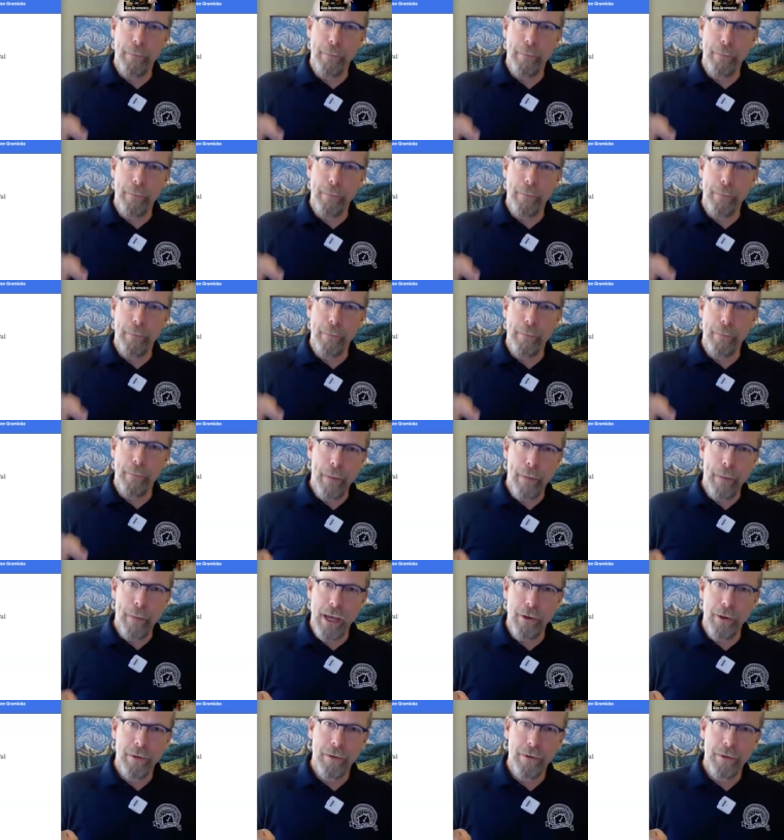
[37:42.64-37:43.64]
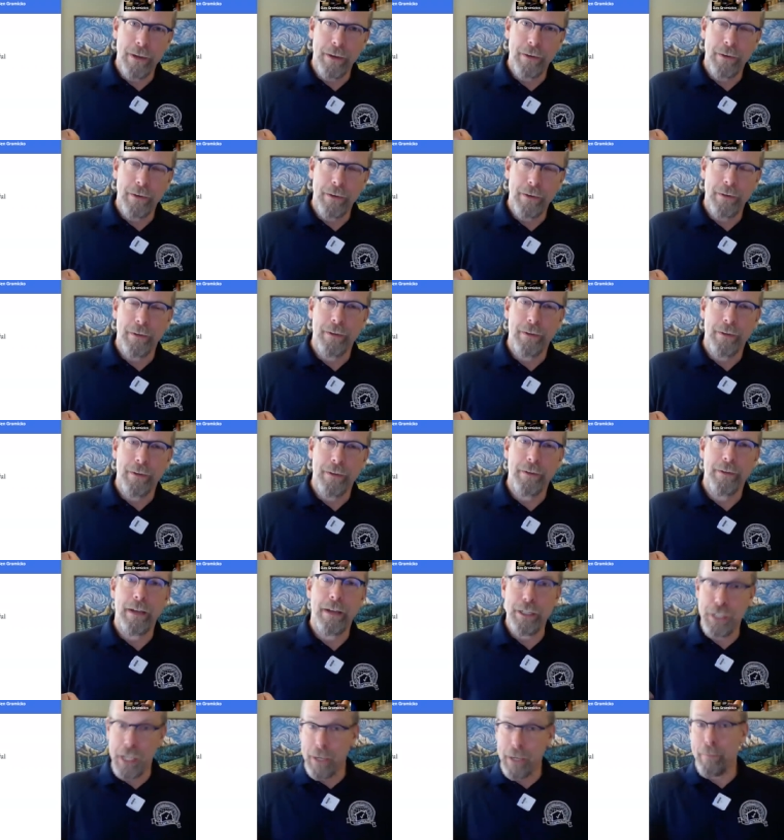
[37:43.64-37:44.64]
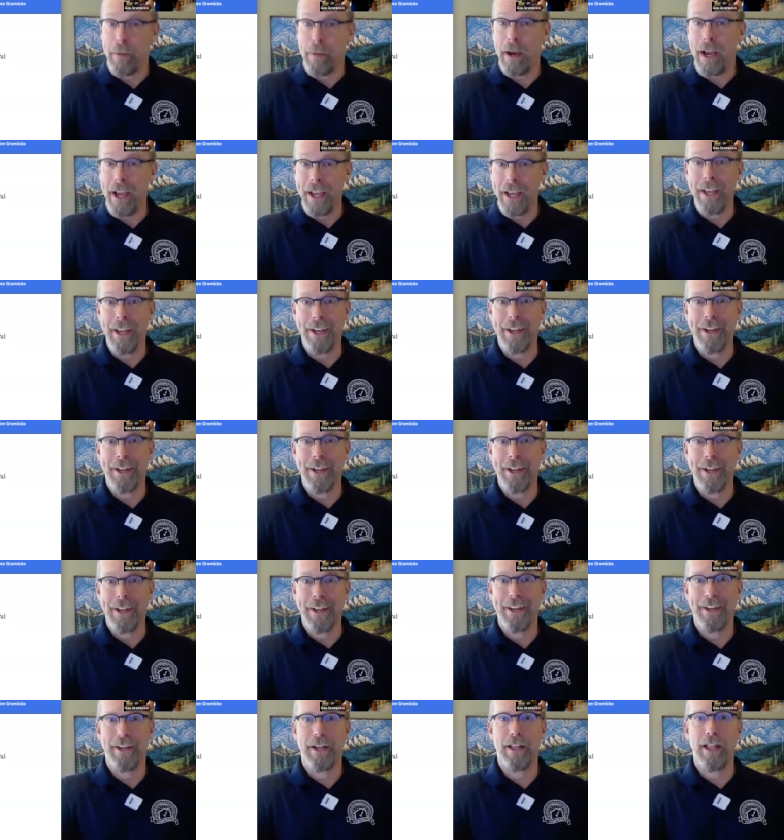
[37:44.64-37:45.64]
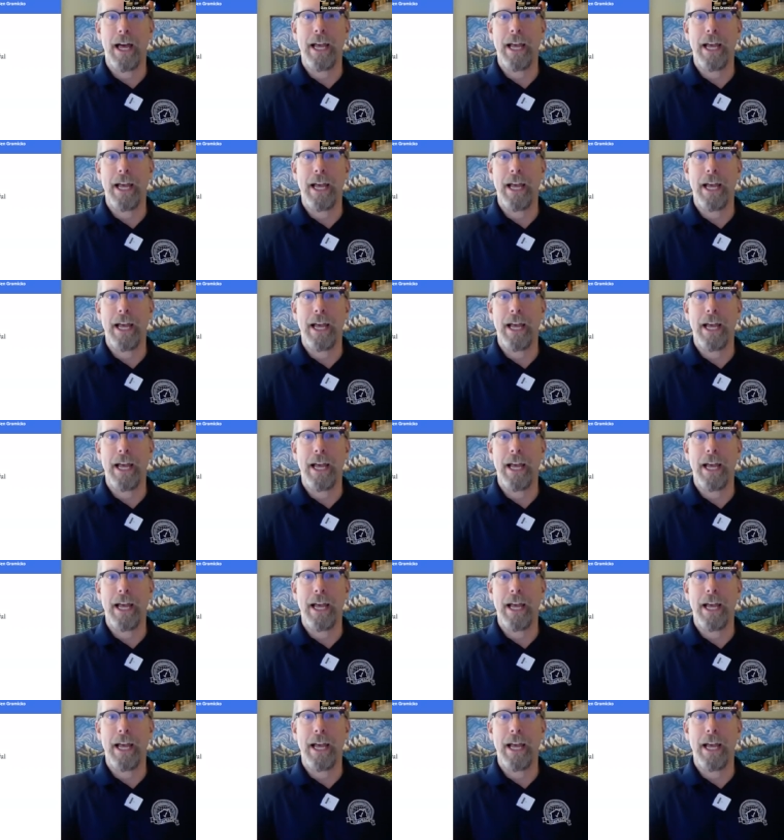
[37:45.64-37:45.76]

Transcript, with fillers: down, and shake my client's